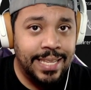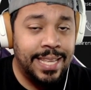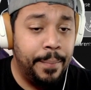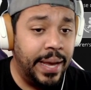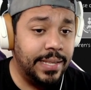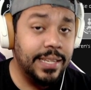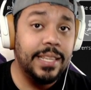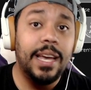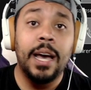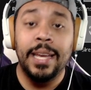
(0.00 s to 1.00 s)
That
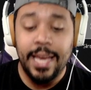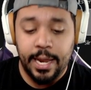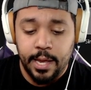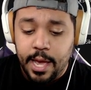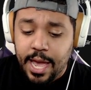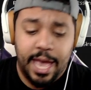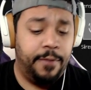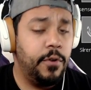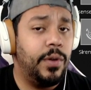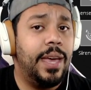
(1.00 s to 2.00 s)
basically, again, if
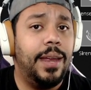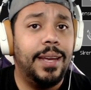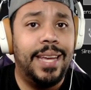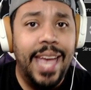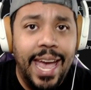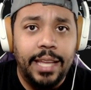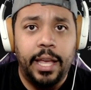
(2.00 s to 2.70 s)
you're getting ganked,